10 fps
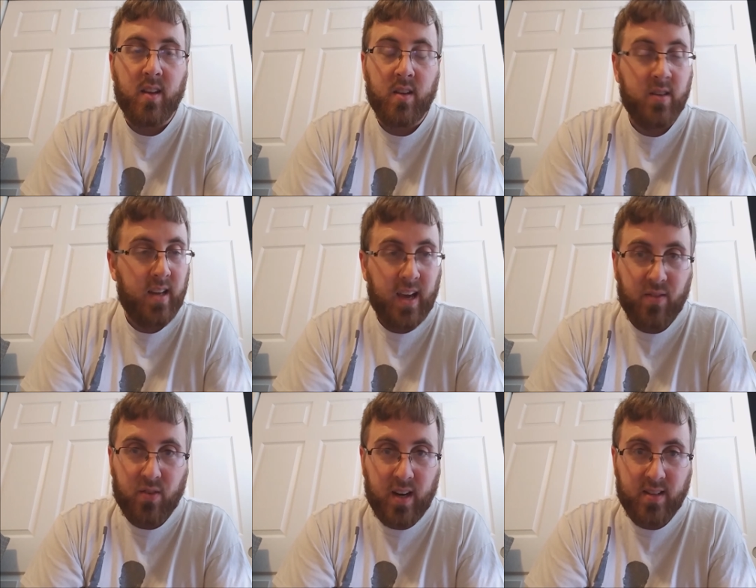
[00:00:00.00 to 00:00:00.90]
Should
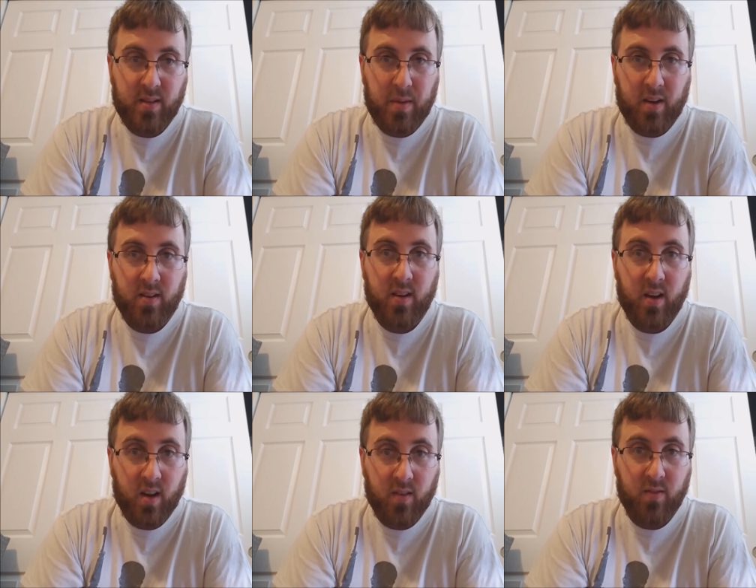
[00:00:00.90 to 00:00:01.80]
have crazy amount
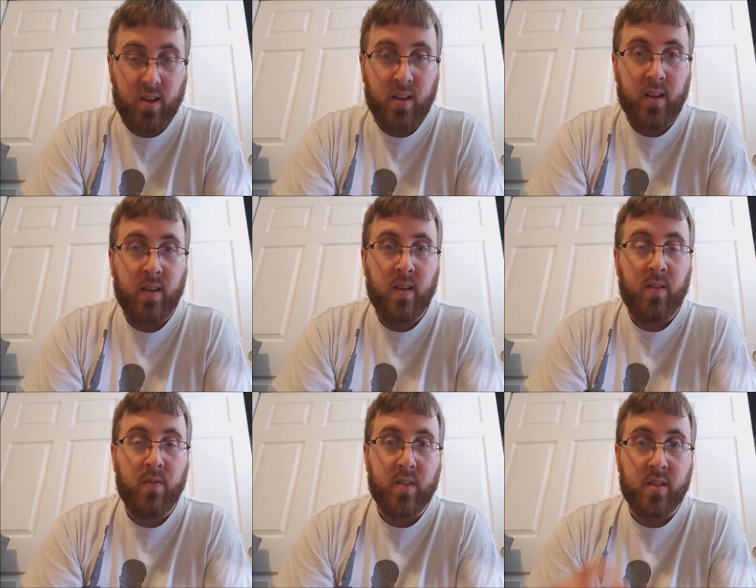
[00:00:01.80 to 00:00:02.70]
of
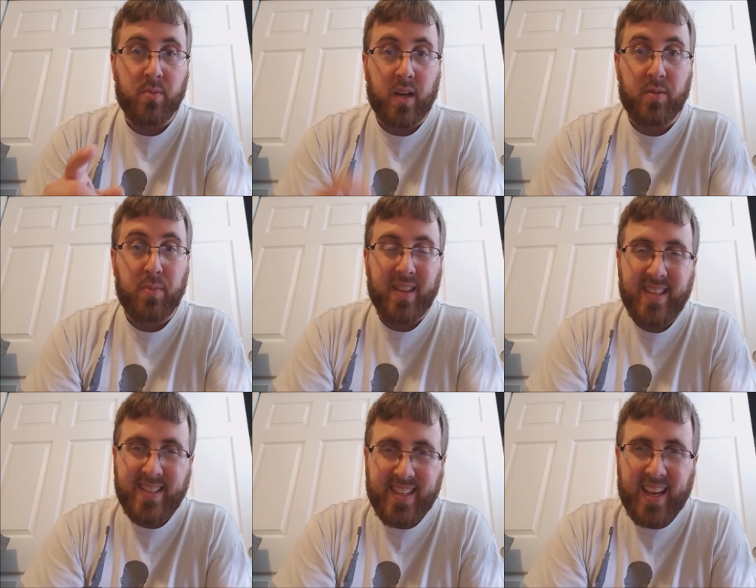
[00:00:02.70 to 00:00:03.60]
subscribers, but
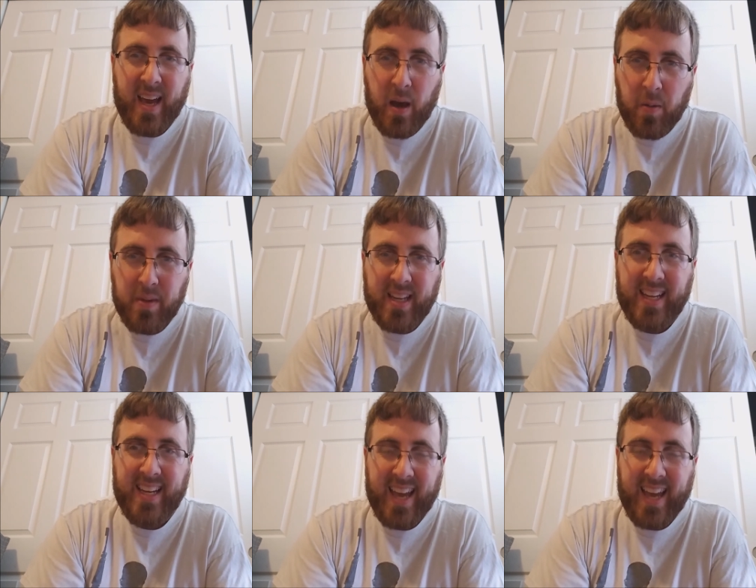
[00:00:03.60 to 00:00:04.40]
let's see how many he